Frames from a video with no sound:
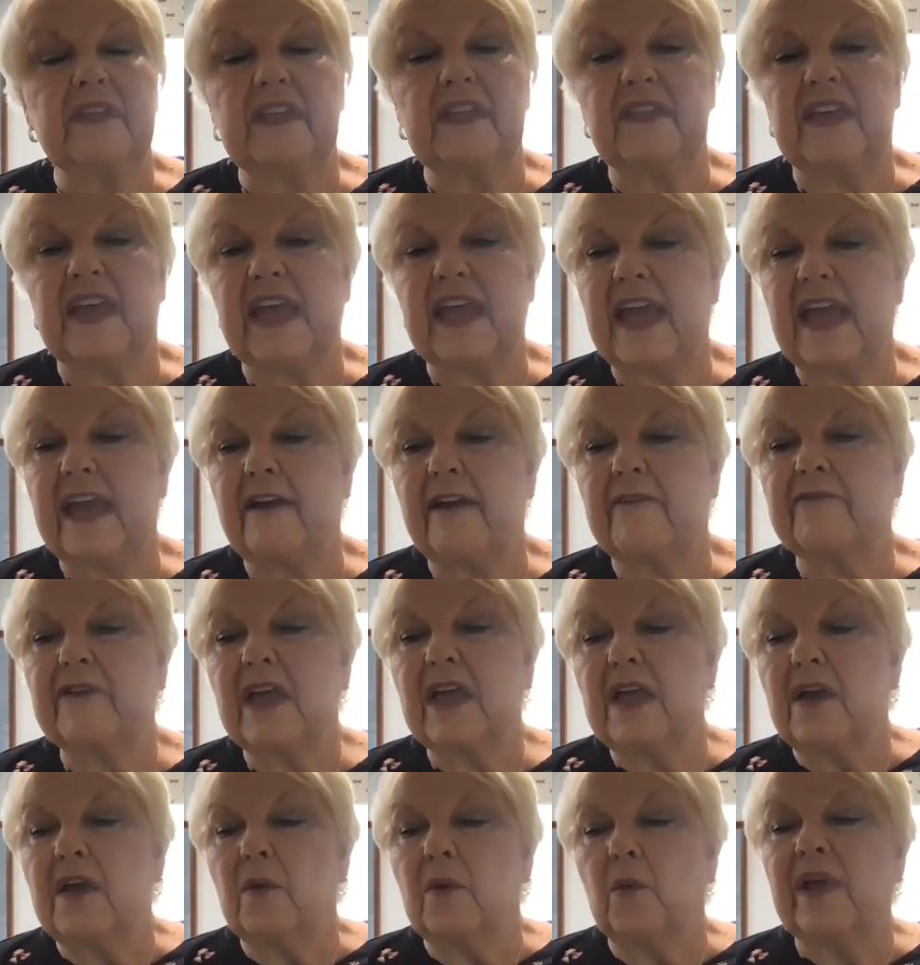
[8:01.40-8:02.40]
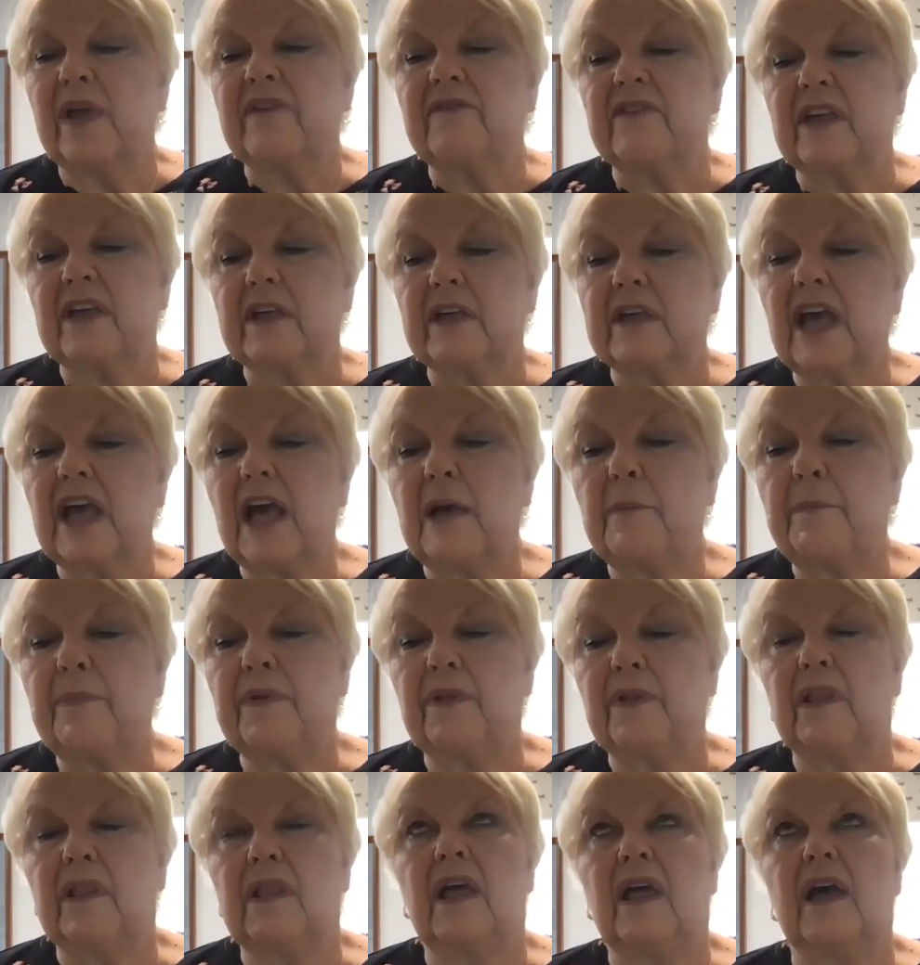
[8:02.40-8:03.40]
that they have. We have a
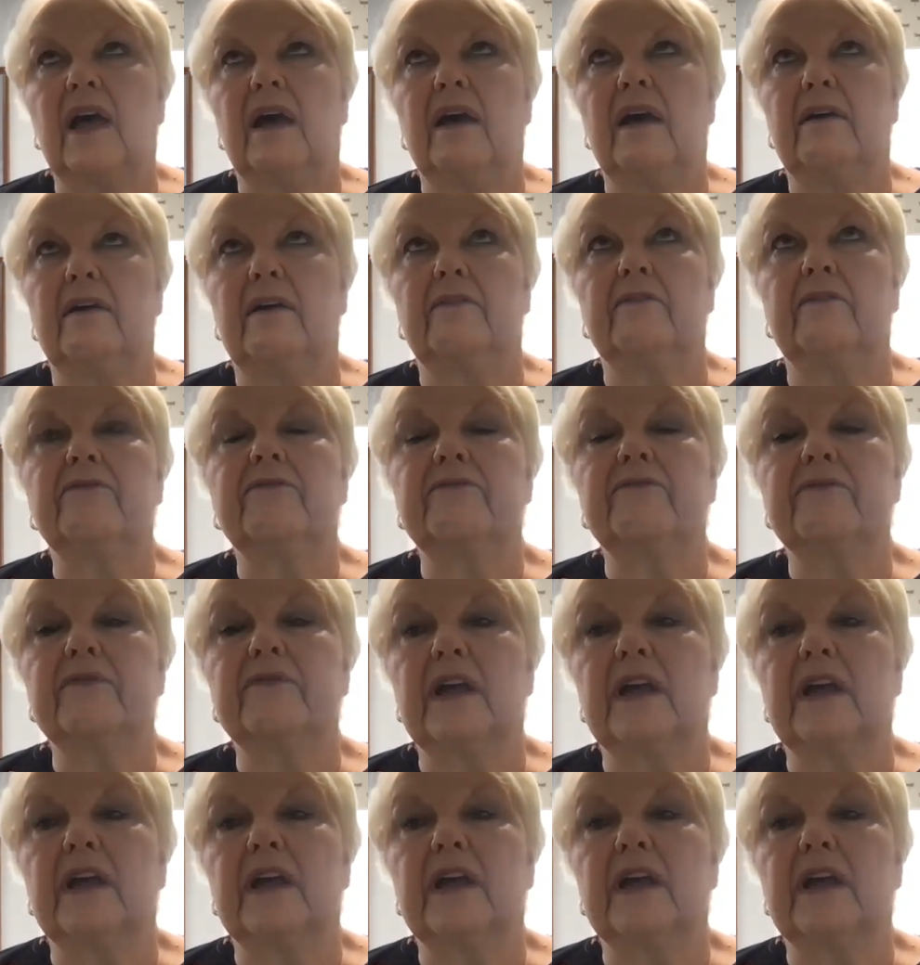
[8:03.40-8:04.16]
couple of